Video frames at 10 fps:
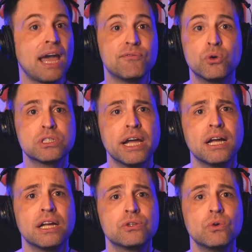at Fort
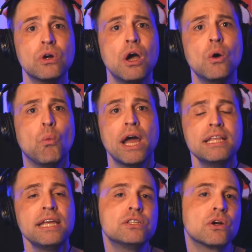Ticonderoga, why
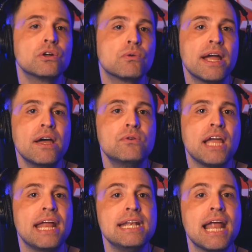did they turn around
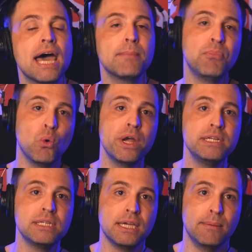and not
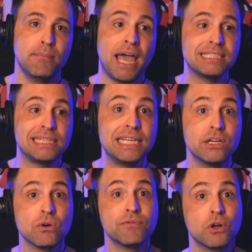appoint him as
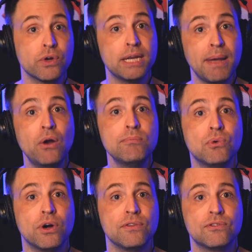leader of the Green Mountain
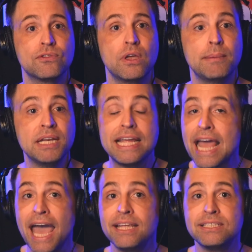Boys? I mean, it
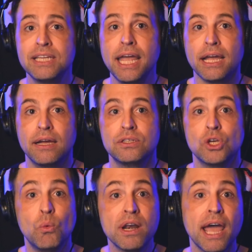had a sting.
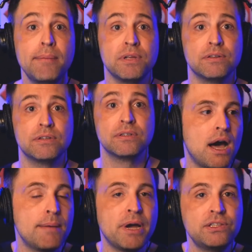So what happened?
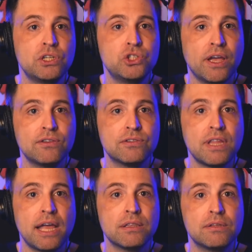I might suggest
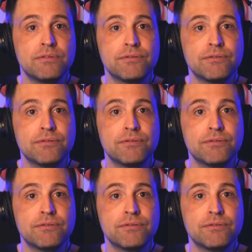that the